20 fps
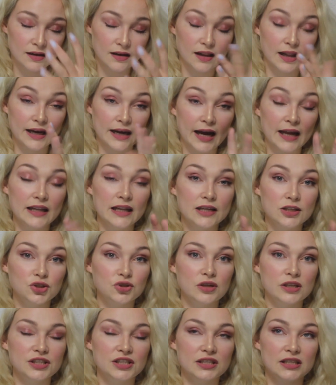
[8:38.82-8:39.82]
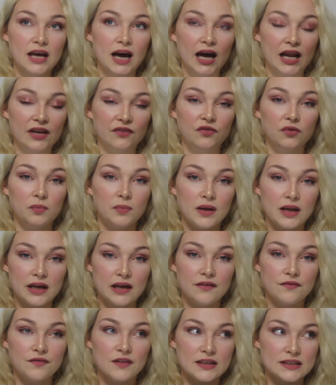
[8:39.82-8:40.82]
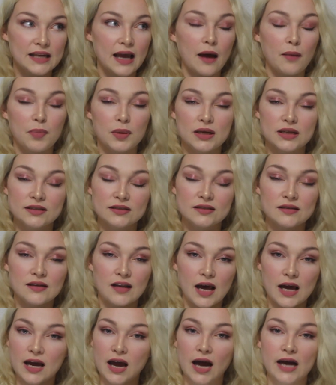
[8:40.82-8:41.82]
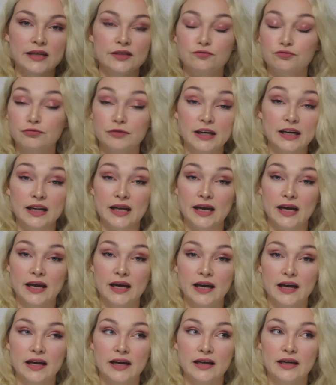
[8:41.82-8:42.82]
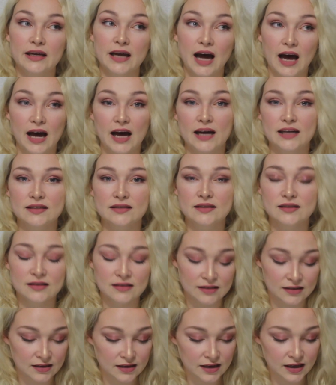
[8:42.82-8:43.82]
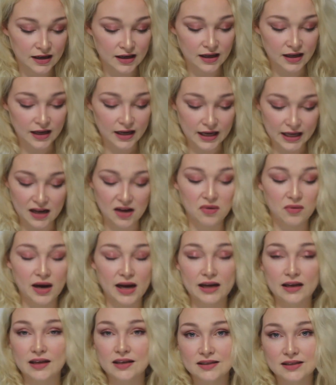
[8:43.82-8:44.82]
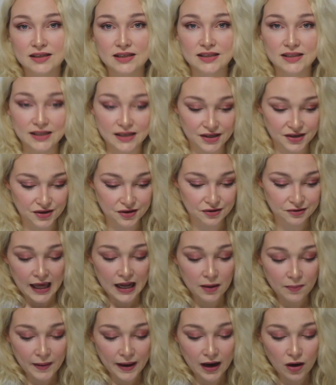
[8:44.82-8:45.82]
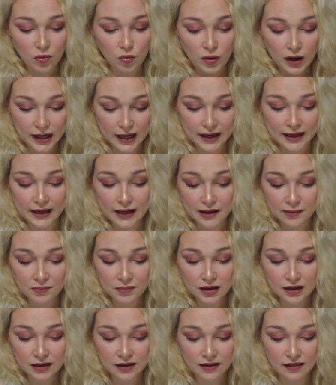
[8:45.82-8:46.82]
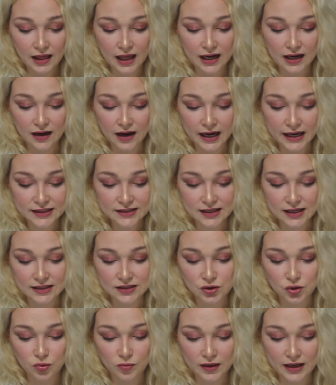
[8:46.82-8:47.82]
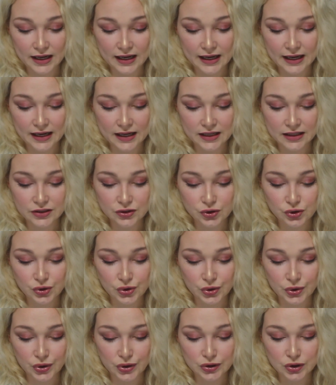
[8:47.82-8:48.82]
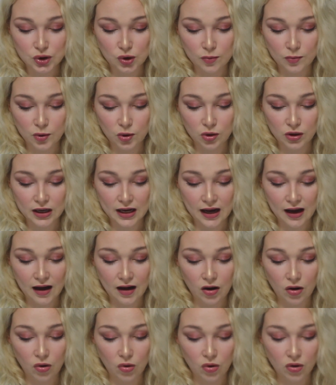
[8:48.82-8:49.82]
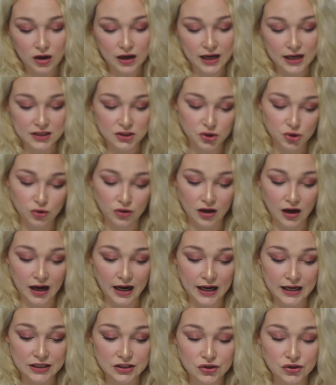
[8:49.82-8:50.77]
Like, I literally just can't even believe this happened. Like, I really can't. Anyway, let's continue. At about 1 a.m. that night, Azuma headed to Tomogaoka Junior High